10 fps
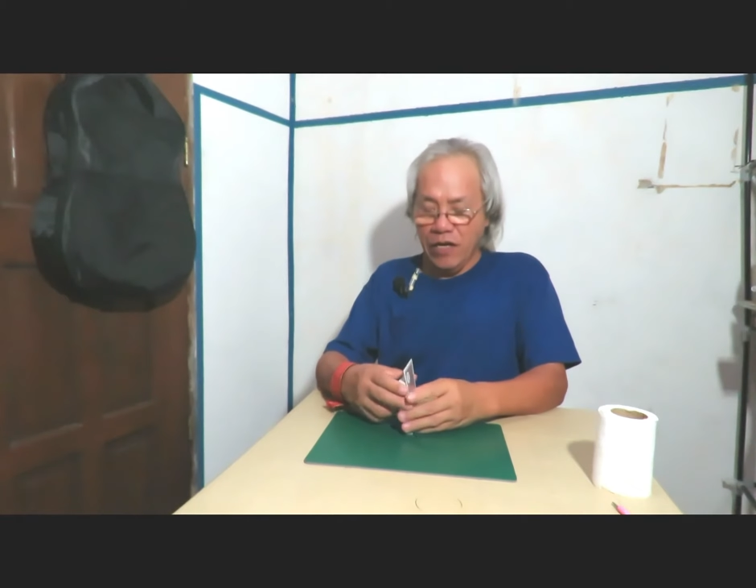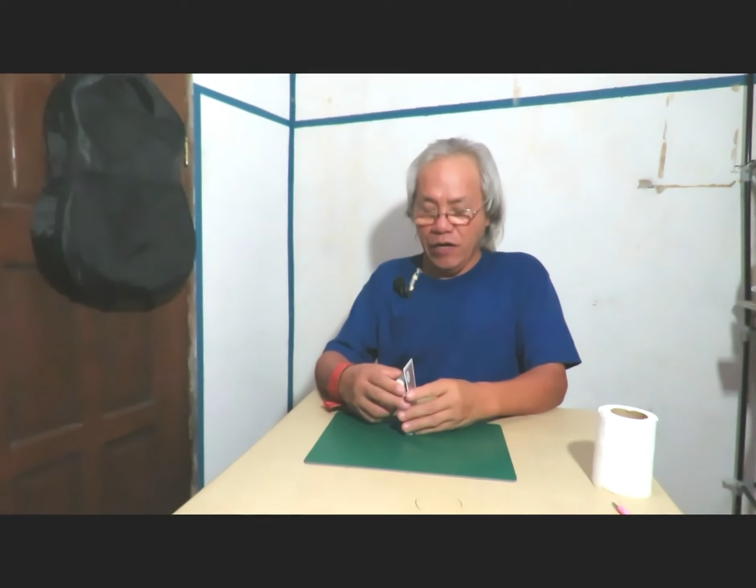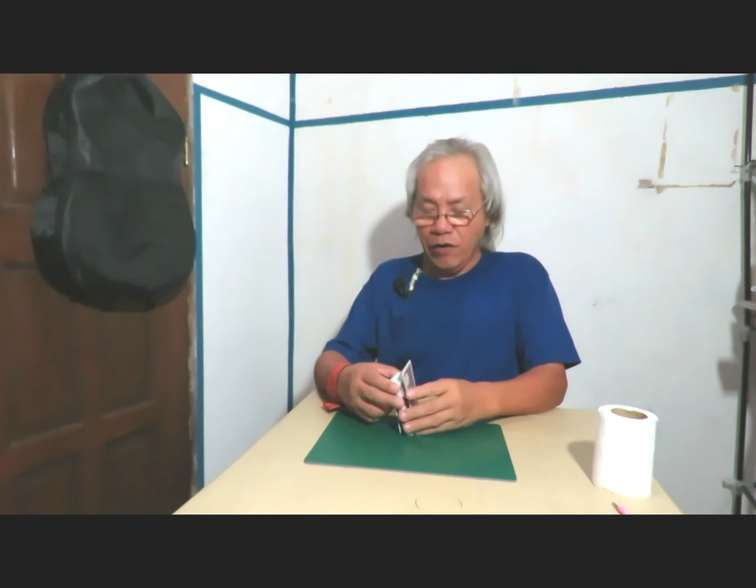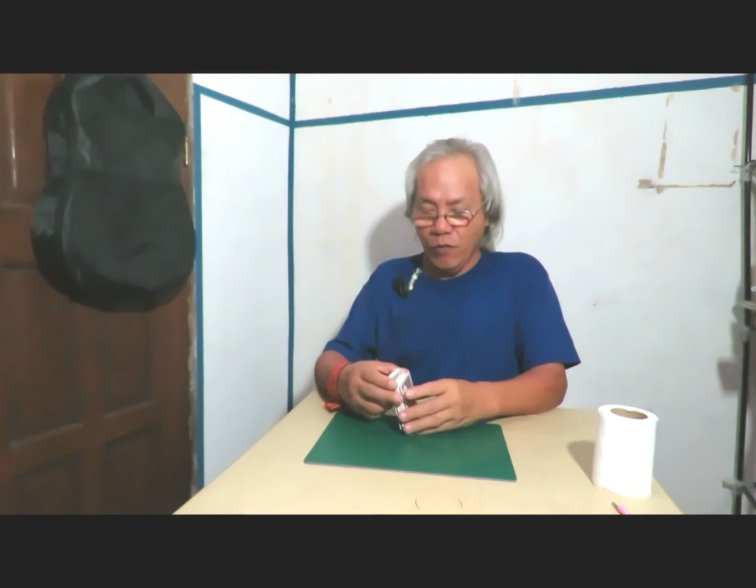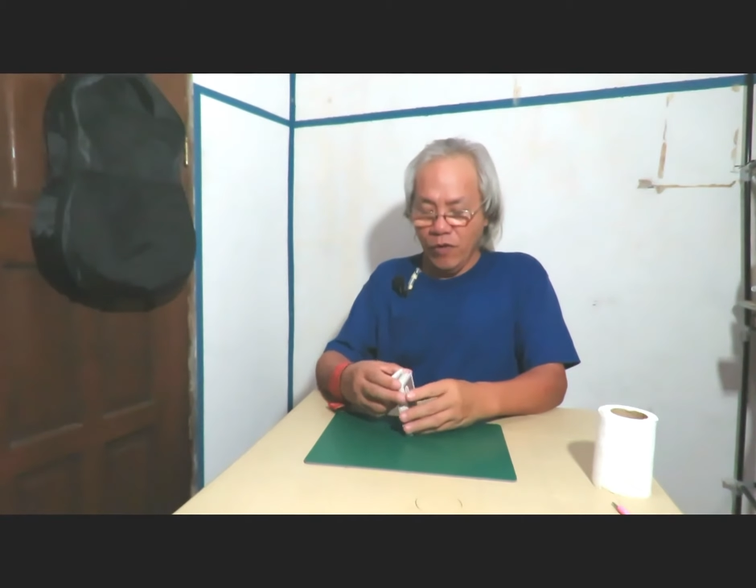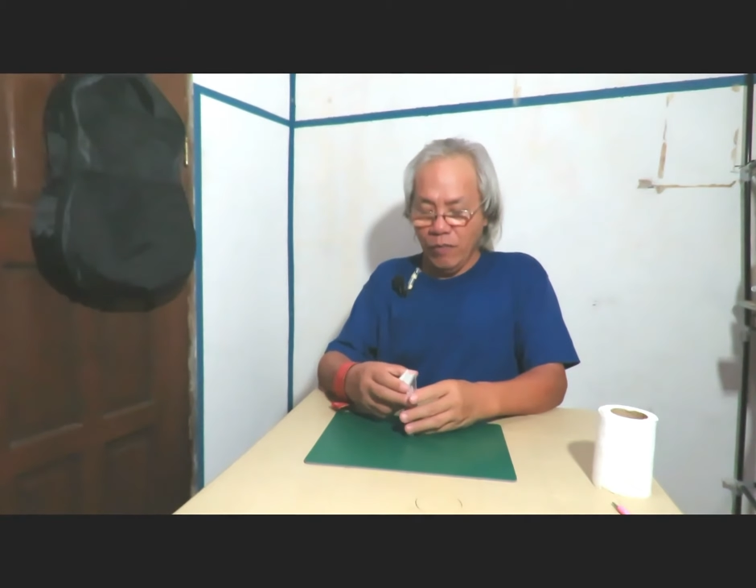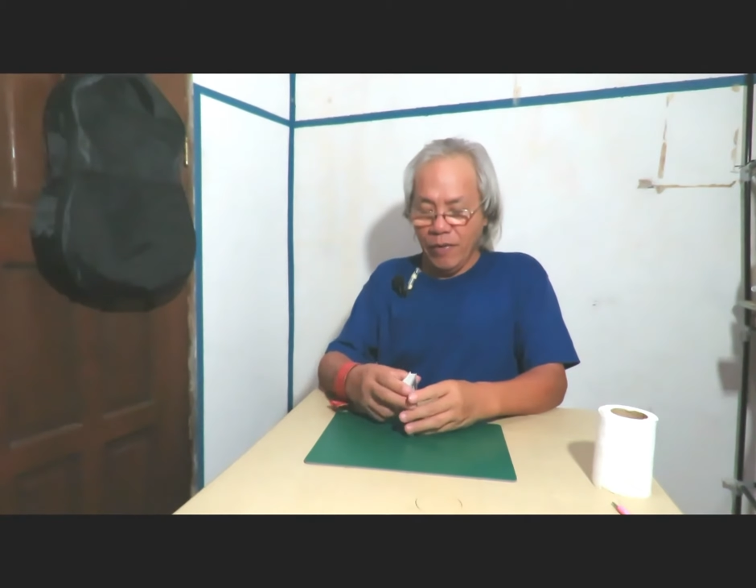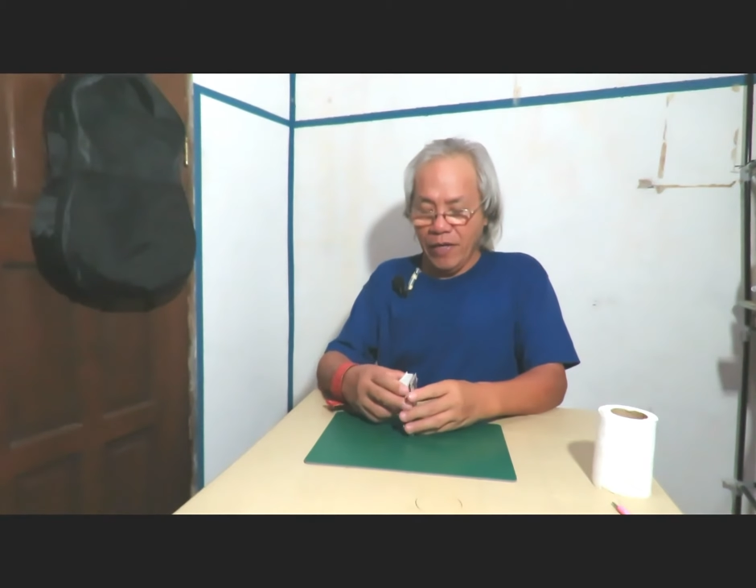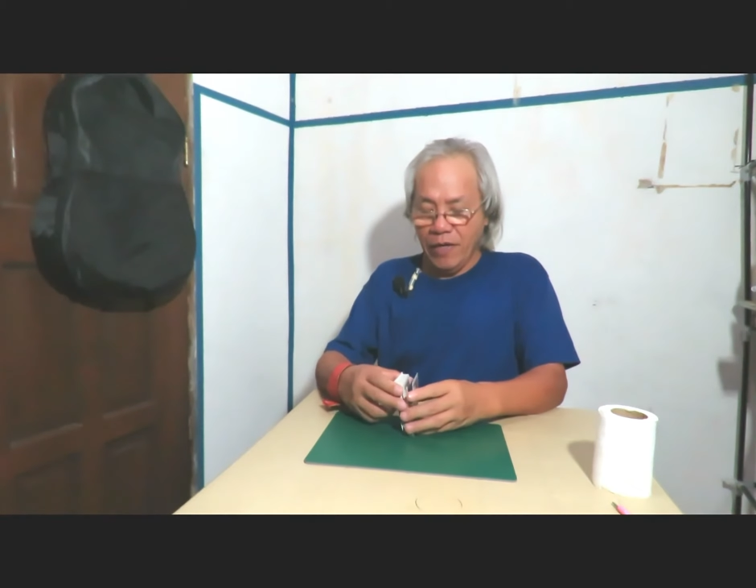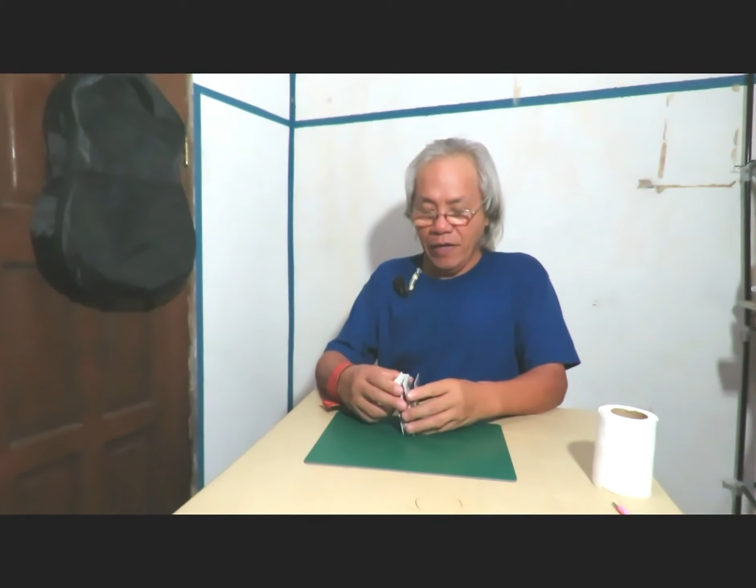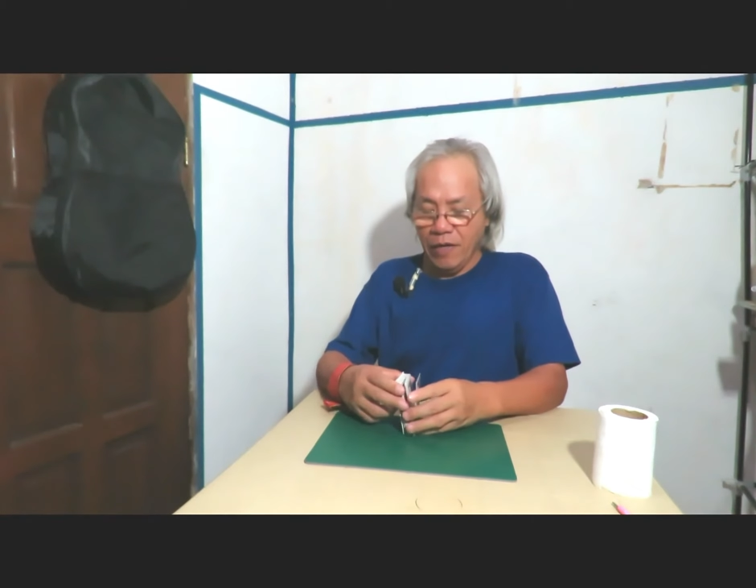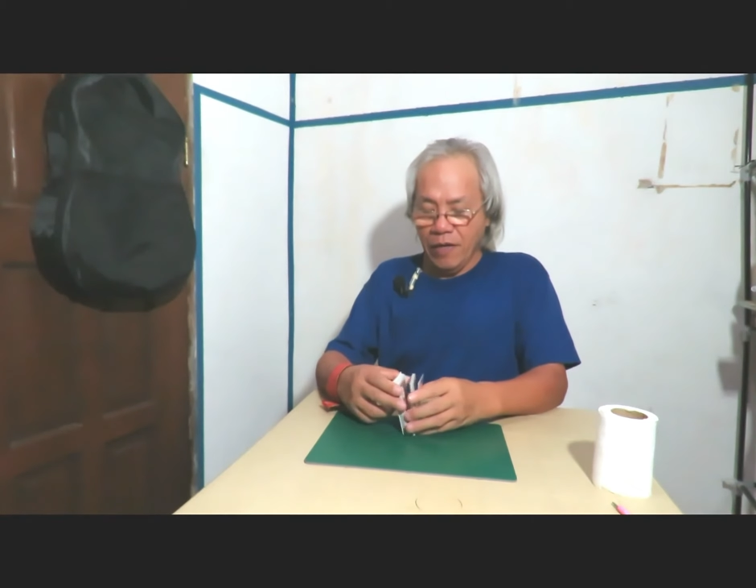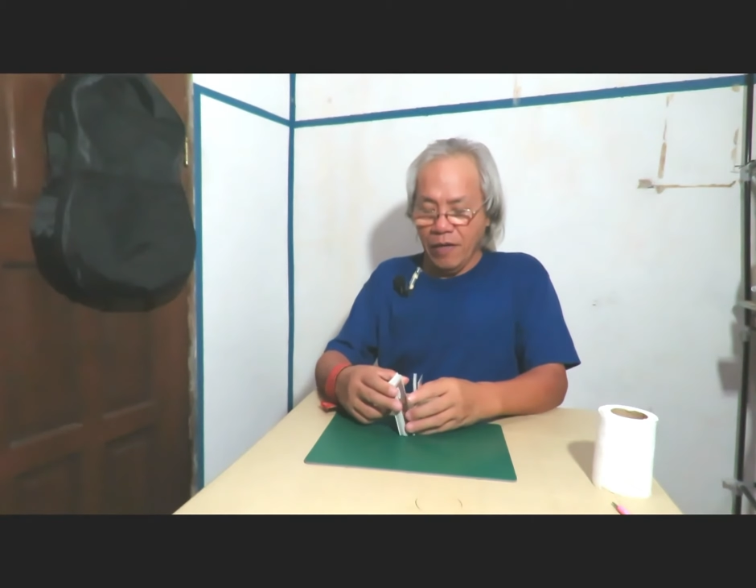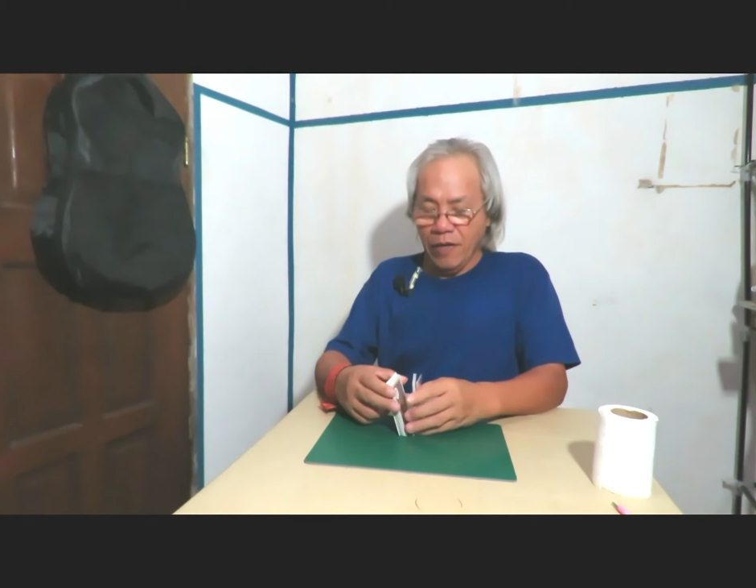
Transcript: here will be